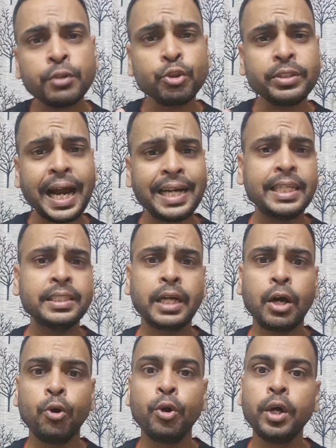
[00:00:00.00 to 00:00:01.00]
So that is
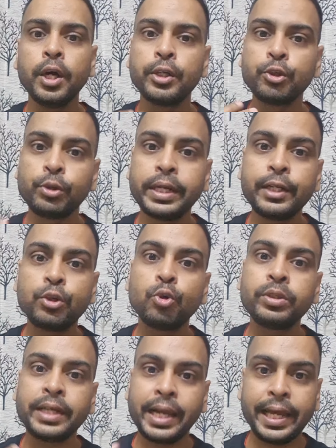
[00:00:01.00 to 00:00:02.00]
how you need
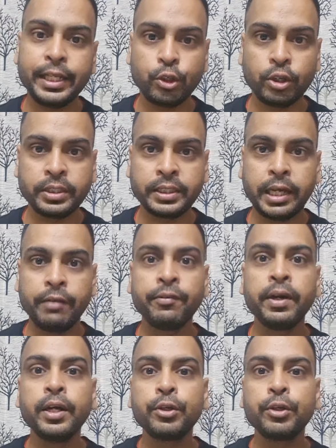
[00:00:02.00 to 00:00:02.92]
to train yourself.